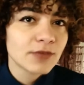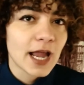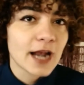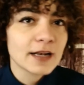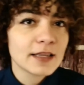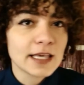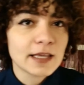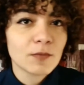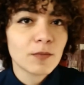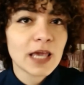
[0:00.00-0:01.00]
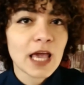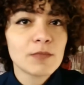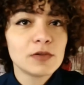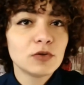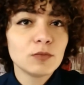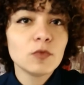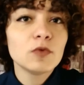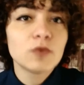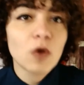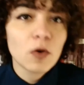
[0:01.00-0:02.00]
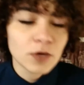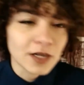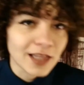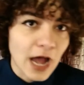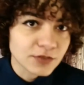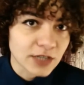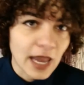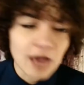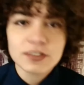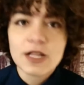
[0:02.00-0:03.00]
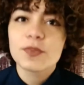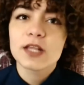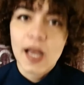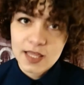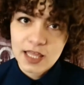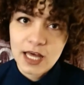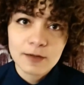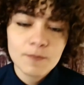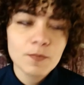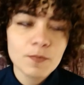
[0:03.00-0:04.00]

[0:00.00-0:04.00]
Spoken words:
and they can be able to move on in the afterlife, something like that.